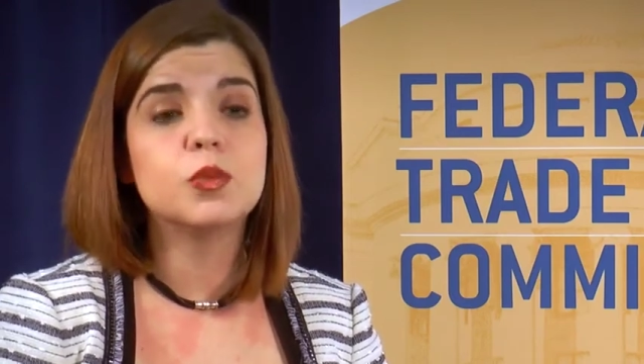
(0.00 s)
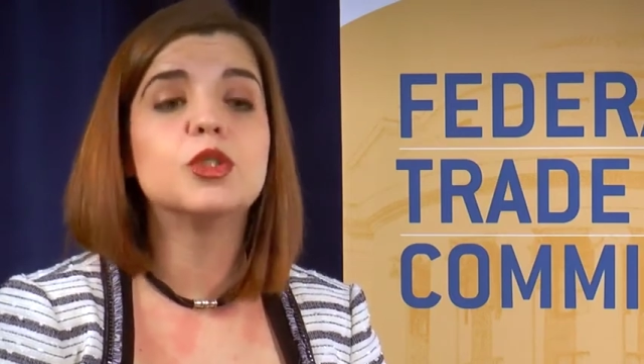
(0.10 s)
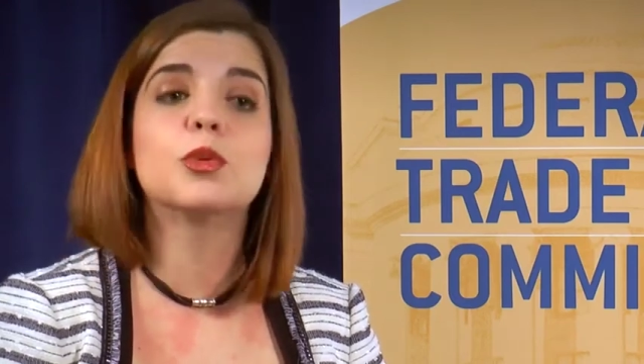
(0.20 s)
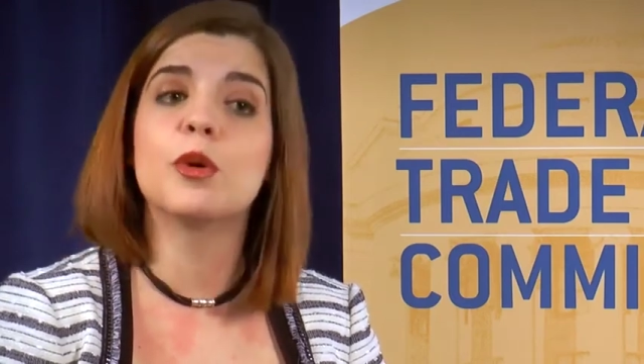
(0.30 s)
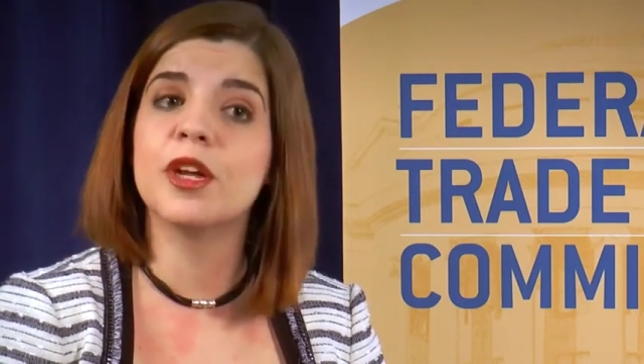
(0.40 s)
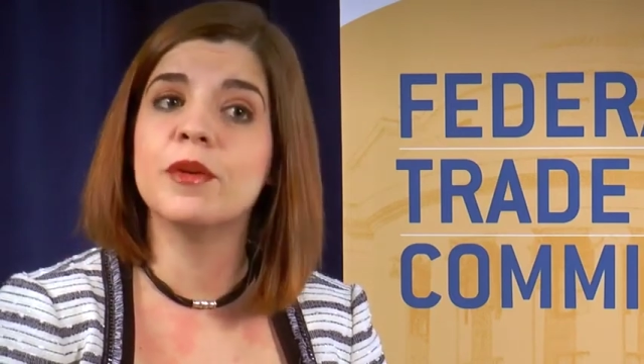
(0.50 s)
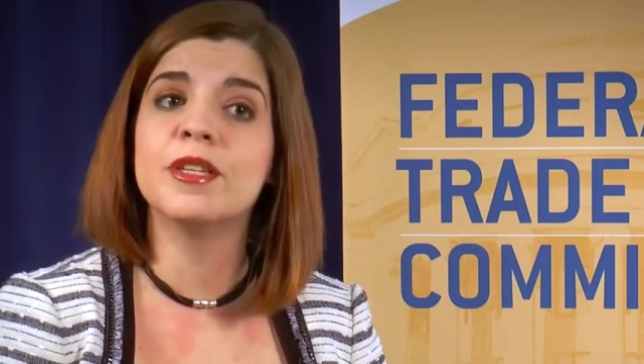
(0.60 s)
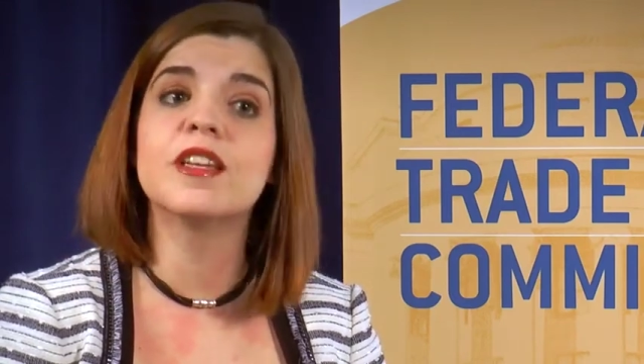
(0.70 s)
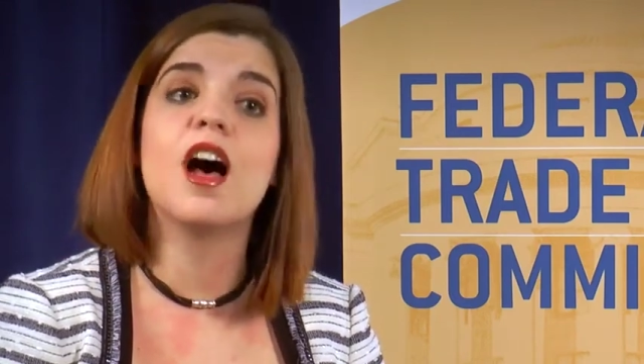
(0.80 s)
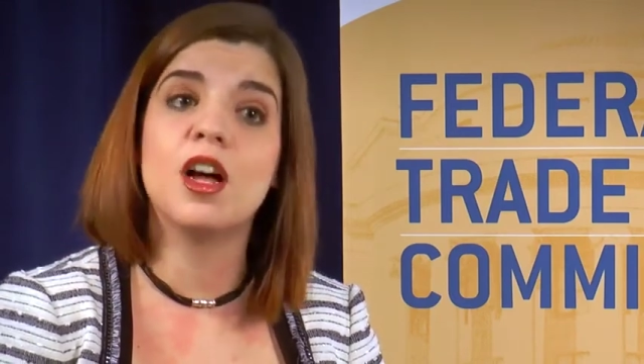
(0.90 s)
which
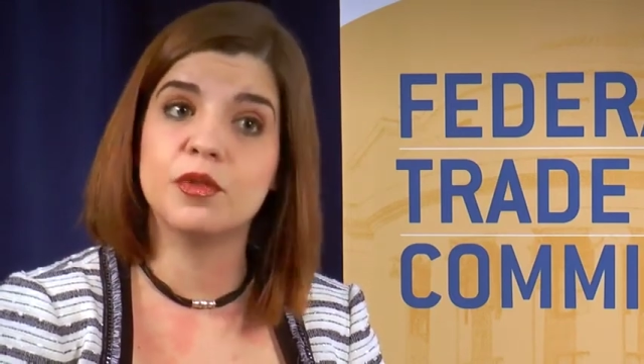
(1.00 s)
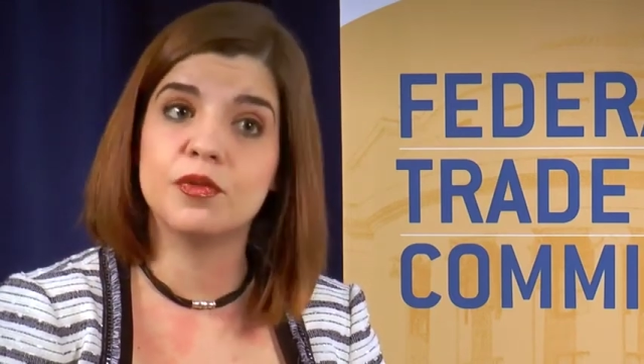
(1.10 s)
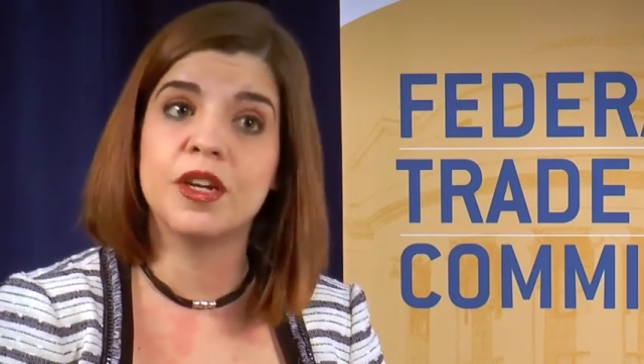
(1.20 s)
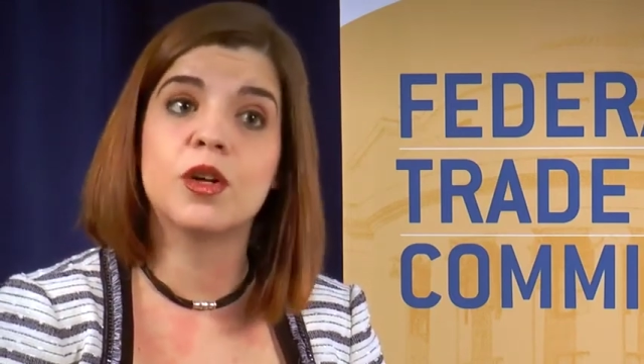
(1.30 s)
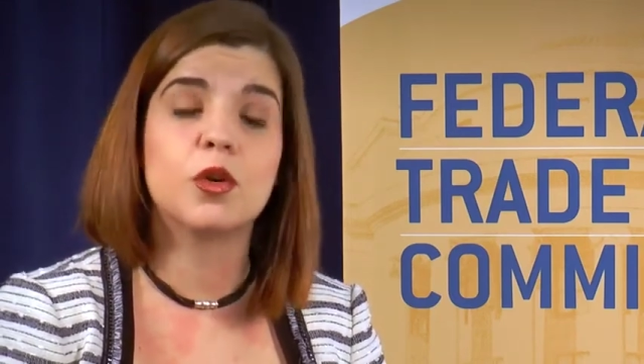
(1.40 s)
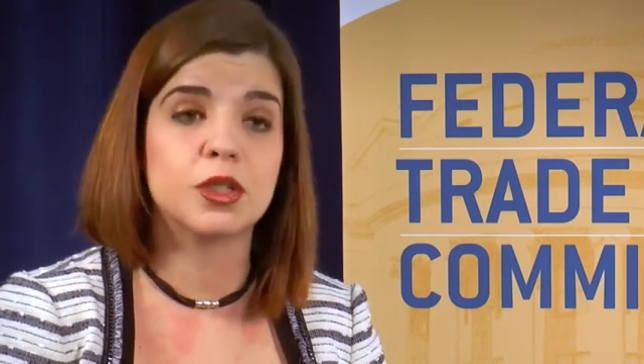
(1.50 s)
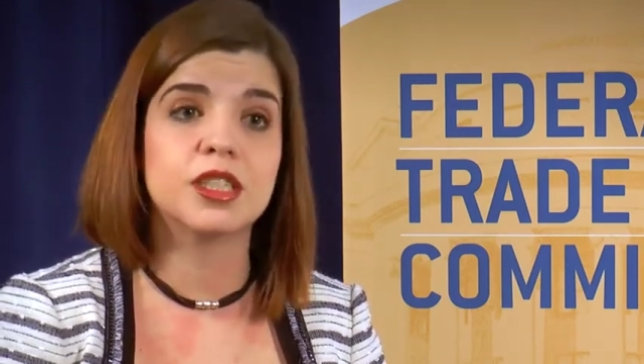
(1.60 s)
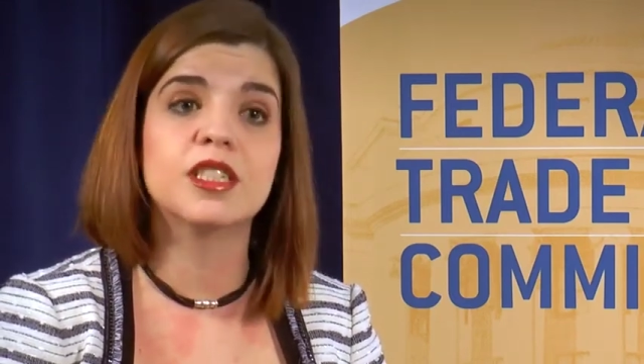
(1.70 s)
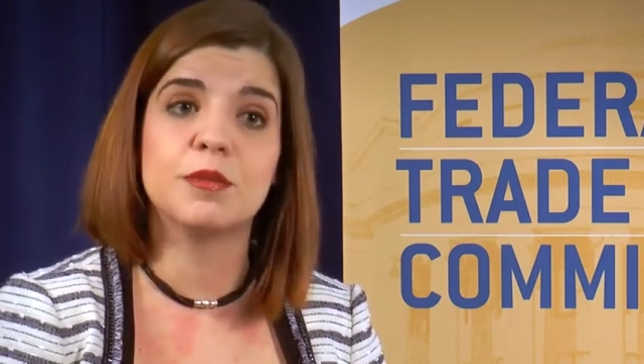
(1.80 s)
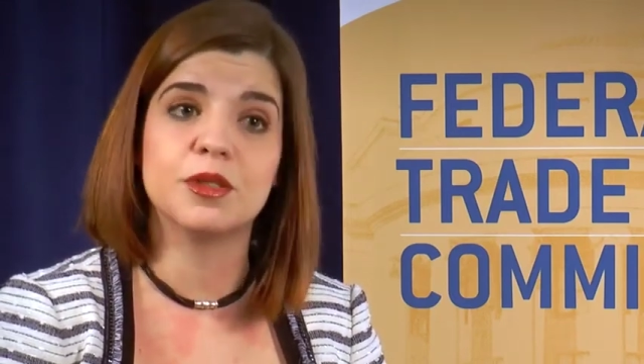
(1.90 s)
prohibits unfair or
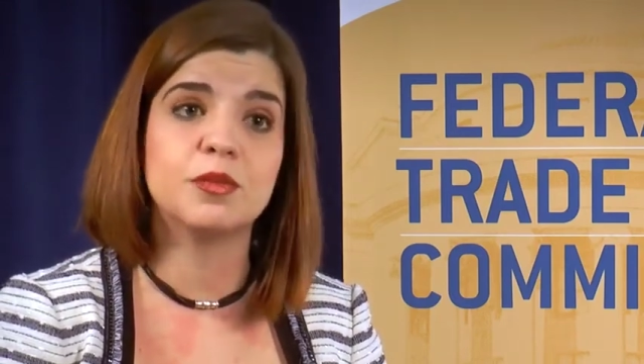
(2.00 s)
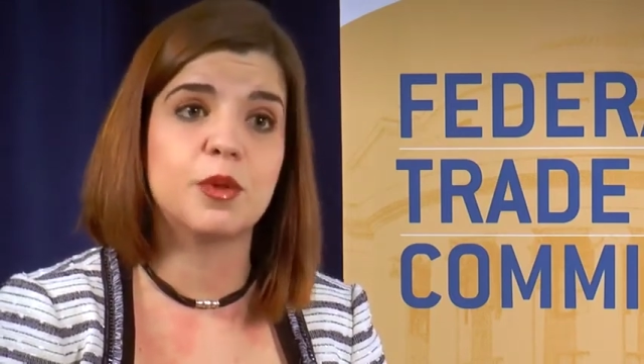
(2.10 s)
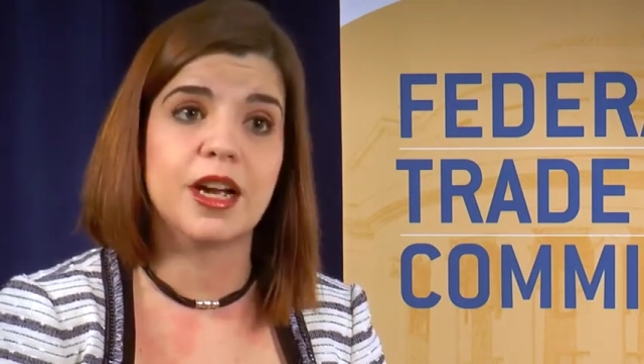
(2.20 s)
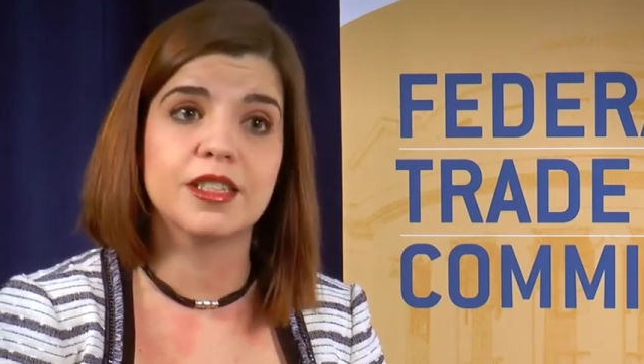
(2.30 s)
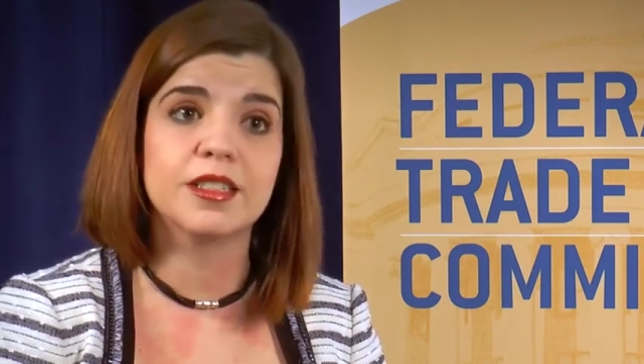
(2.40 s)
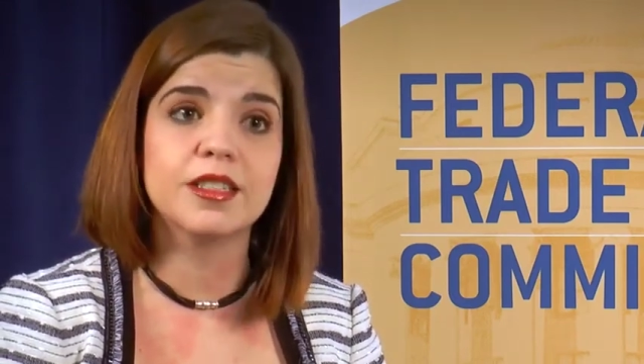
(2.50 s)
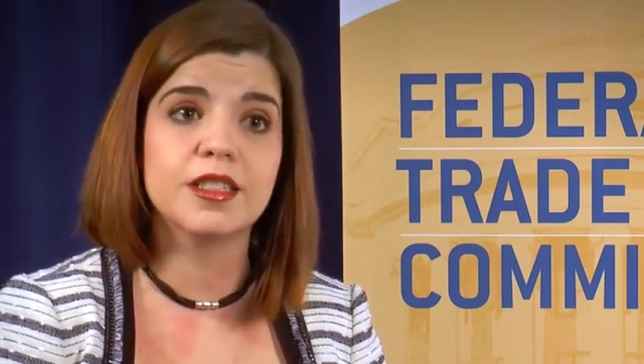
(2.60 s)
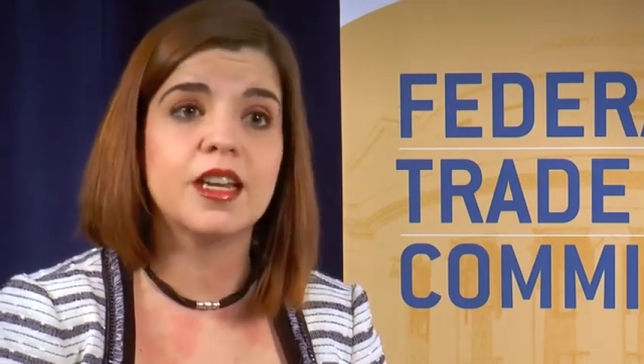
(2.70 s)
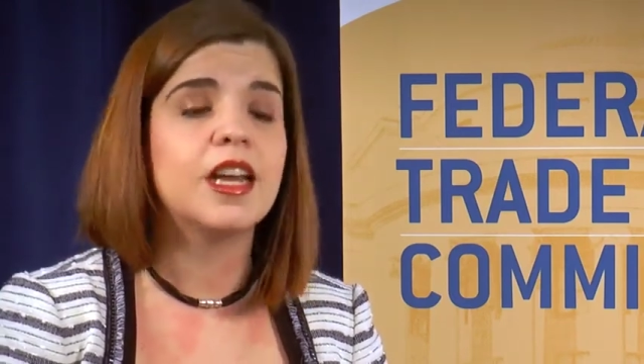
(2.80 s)
deceptive practices,